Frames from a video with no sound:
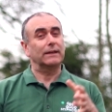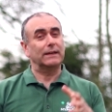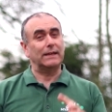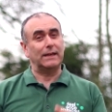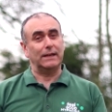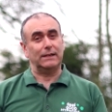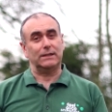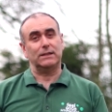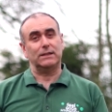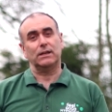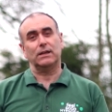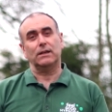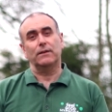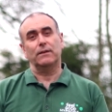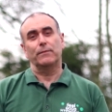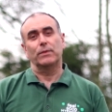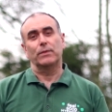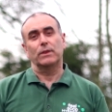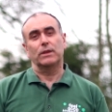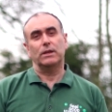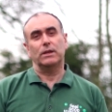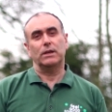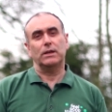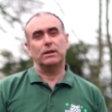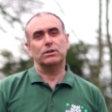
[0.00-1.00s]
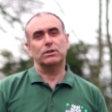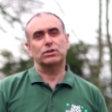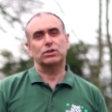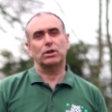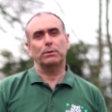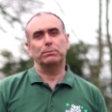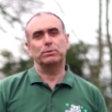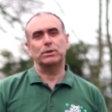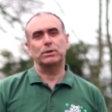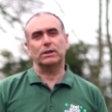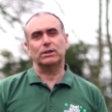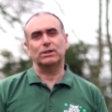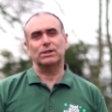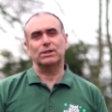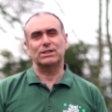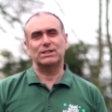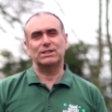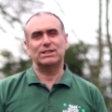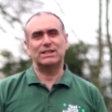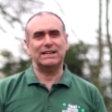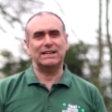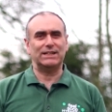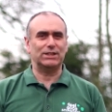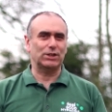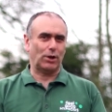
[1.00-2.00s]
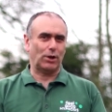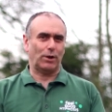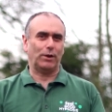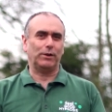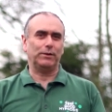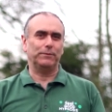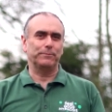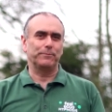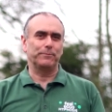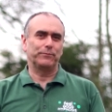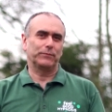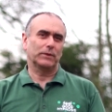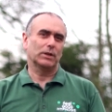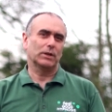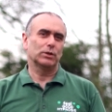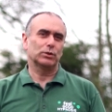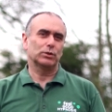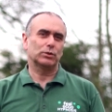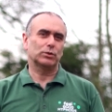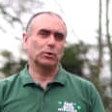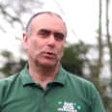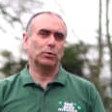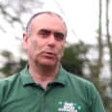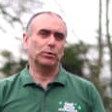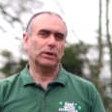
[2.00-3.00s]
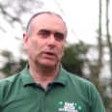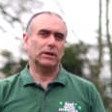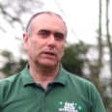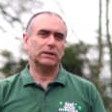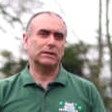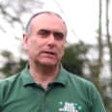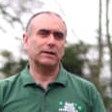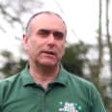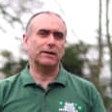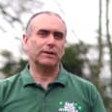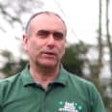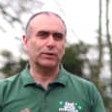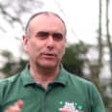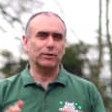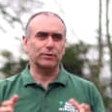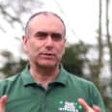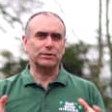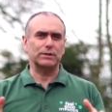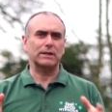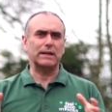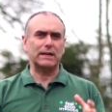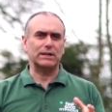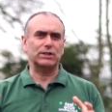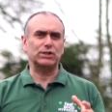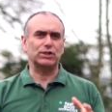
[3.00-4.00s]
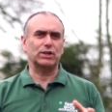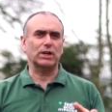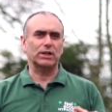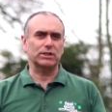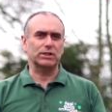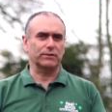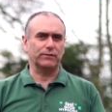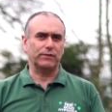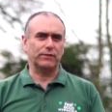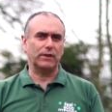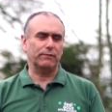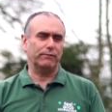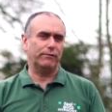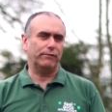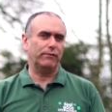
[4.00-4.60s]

get the subject to sit down so that there's less chance of them